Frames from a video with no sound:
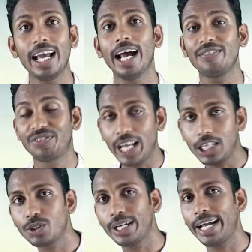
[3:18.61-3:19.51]
And
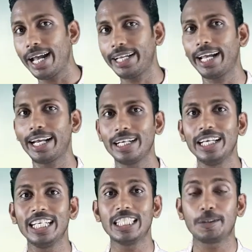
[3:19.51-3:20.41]
that's why I can
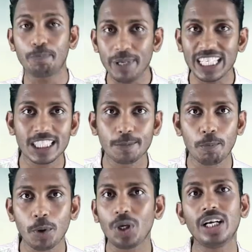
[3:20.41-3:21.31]
speak
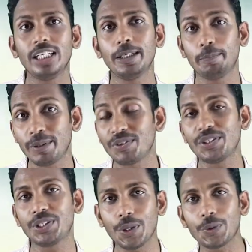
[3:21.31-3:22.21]
fluently before
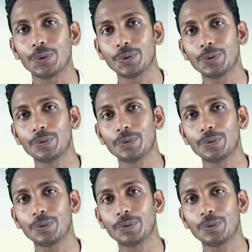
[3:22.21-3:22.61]
you.